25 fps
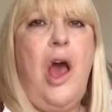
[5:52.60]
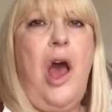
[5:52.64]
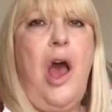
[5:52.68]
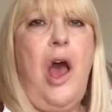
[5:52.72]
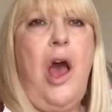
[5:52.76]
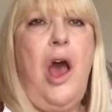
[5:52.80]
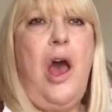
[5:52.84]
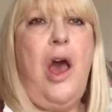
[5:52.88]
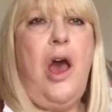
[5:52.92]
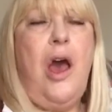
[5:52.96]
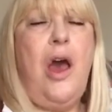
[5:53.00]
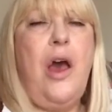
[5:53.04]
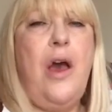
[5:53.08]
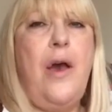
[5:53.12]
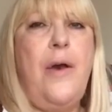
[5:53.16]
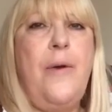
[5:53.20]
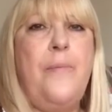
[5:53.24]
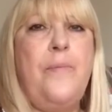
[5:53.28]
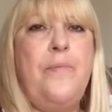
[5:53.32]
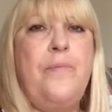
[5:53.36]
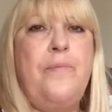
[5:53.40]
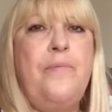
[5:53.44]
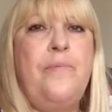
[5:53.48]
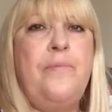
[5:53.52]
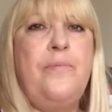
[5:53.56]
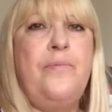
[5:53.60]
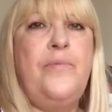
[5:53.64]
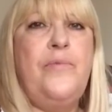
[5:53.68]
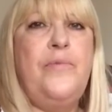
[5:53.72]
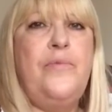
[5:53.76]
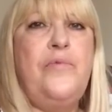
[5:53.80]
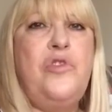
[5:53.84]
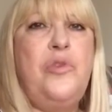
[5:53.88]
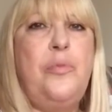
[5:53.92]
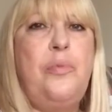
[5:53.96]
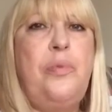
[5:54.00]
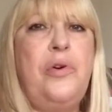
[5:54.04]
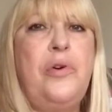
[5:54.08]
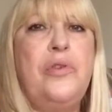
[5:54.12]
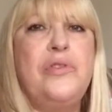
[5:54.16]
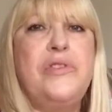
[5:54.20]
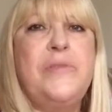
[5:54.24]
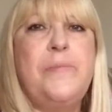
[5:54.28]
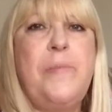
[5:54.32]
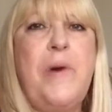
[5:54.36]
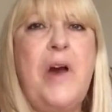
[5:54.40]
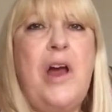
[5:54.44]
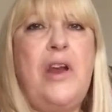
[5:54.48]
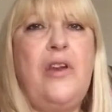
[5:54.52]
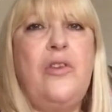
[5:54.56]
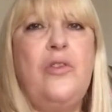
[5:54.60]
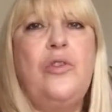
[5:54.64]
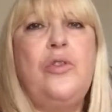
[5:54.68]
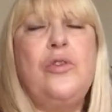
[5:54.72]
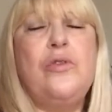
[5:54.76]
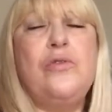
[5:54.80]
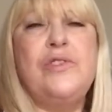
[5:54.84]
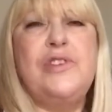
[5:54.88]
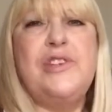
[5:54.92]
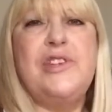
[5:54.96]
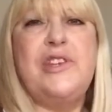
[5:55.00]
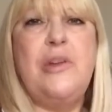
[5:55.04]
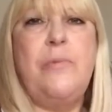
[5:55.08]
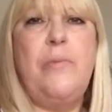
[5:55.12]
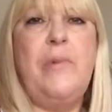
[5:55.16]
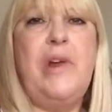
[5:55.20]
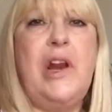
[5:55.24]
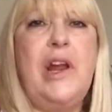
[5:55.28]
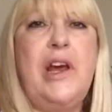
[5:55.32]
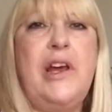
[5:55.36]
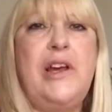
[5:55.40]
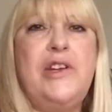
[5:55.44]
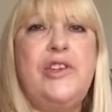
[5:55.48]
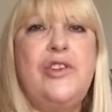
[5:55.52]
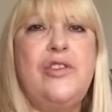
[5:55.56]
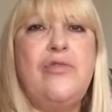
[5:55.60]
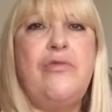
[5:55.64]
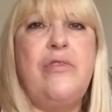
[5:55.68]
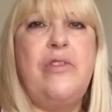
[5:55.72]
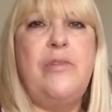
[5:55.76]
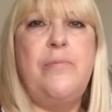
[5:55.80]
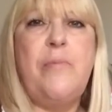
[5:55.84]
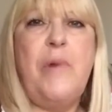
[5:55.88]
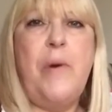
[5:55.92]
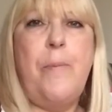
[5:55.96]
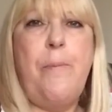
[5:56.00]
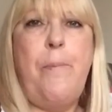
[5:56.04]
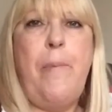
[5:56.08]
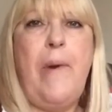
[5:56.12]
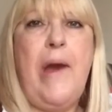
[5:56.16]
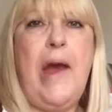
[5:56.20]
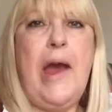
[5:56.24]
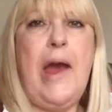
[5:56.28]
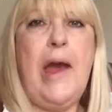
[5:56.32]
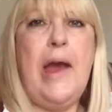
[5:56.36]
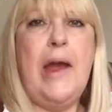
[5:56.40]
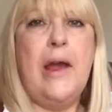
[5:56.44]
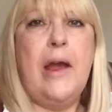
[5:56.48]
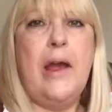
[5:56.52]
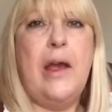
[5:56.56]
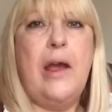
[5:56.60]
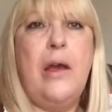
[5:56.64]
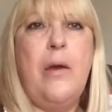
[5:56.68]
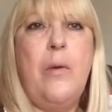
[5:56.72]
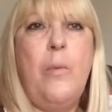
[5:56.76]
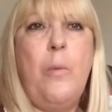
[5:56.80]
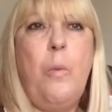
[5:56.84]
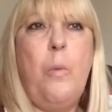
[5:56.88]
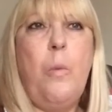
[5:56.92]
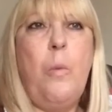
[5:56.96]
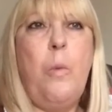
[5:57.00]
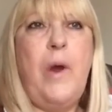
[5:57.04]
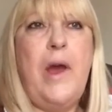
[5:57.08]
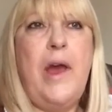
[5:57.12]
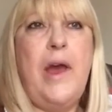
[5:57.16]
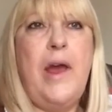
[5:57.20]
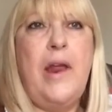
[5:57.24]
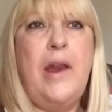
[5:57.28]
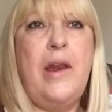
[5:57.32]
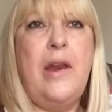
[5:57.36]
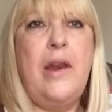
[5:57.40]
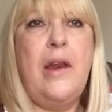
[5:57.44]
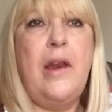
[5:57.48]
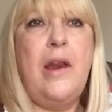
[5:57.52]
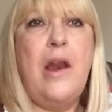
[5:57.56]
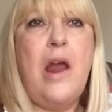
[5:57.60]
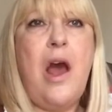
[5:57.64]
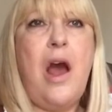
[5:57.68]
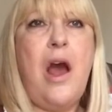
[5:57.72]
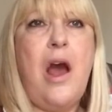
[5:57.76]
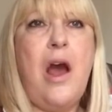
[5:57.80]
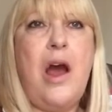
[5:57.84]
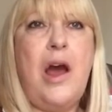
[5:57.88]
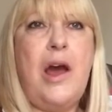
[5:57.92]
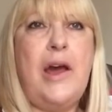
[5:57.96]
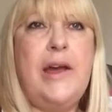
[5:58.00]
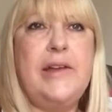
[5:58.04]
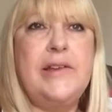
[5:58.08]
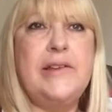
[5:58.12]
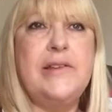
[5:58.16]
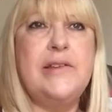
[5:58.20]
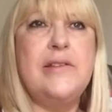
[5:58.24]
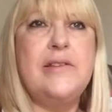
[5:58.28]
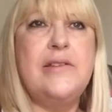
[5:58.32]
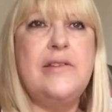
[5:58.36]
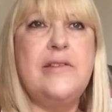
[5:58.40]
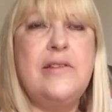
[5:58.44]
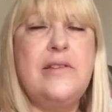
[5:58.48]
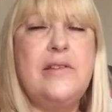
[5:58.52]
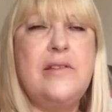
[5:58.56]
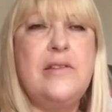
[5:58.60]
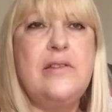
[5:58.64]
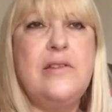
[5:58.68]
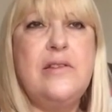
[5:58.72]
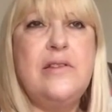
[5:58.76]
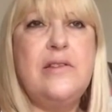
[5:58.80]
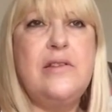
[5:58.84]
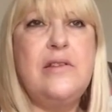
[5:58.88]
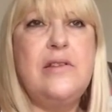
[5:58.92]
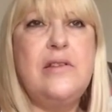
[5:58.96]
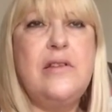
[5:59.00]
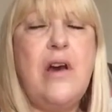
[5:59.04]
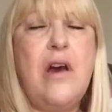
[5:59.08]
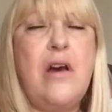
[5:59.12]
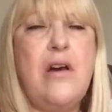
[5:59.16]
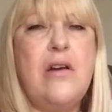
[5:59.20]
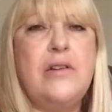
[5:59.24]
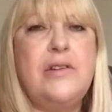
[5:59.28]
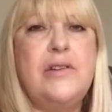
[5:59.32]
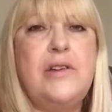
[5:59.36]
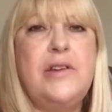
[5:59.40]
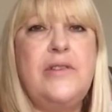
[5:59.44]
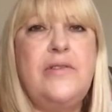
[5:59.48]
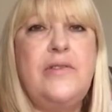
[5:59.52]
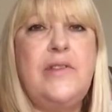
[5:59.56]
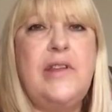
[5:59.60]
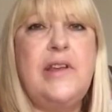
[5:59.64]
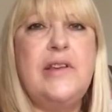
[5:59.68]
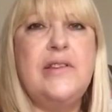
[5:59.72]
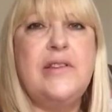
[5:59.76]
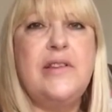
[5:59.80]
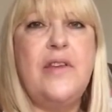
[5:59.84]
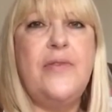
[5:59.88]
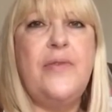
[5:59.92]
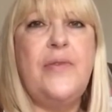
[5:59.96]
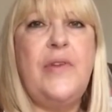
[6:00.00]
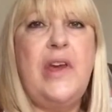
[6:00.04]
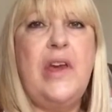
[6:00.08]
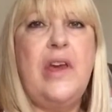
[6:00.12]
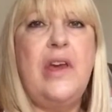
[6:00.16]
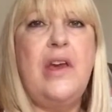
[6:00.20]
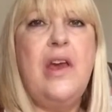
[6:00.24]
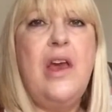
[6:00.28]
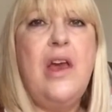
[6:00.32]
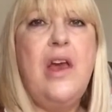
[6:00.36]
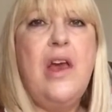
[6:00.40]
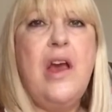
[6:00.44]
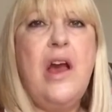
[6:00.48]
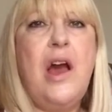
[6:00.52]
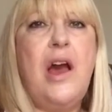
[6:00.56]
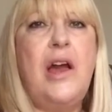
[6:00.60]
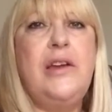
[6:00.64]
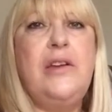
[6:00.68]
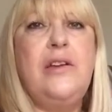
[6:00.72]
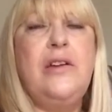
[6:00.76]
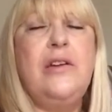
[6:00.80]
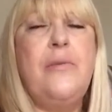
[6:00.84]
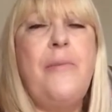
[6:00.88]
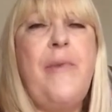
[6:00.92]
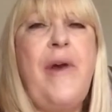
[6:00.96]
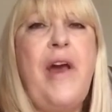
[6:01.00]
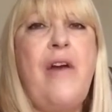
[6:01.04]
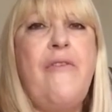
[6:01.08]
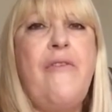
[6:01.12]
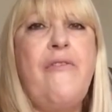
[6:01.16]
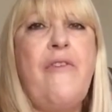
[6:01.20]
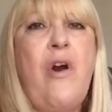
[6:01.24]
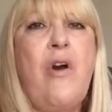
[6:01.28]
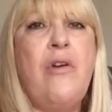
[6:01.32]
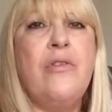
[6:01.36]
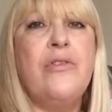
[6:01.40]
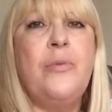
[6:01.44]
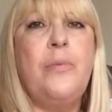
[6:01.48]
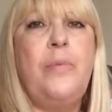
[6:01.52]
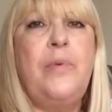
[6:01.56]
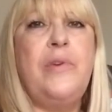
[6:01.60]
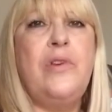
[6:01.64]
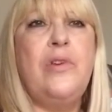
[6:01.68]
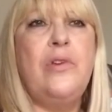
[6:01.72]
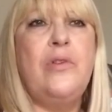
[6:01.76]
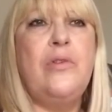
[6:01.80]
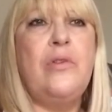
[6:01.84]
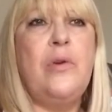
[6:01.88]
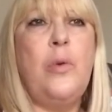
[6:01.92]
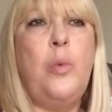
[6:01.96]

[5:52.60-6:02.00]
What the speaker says: to put a spinal cord stimulator in my back when I started this. I think I'd come out of the hospital a